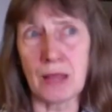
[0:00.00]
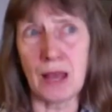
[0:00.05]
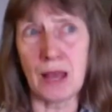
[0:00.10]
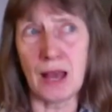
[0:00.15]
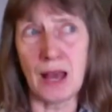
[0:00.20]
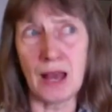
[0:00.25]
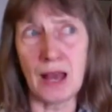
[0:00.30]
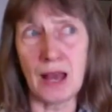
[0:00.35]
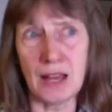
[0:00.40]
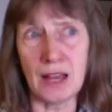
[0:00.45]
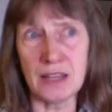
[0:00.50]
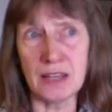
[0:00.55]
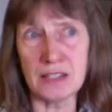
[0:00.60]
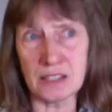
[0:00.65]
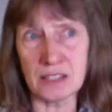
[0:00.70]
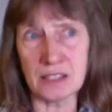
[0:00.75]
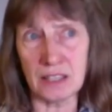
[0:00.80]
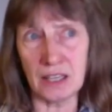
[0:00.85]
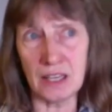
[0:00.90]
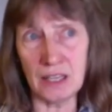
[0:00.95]
and
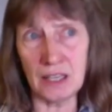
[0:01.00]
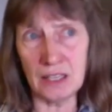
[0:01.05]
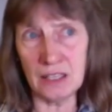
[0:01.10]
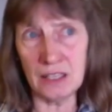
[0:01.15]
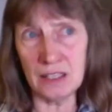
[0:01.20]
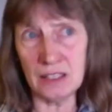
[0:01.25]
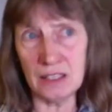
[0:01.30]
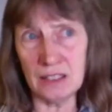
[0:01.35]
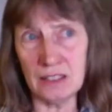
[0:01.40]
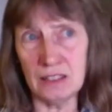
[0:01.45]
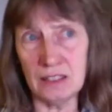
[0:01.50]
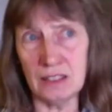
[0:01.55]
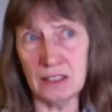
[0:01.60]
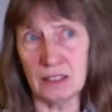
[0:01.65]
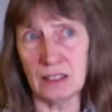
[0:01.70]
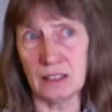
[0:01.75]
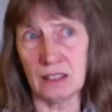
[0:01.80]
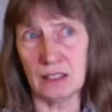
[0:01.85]
he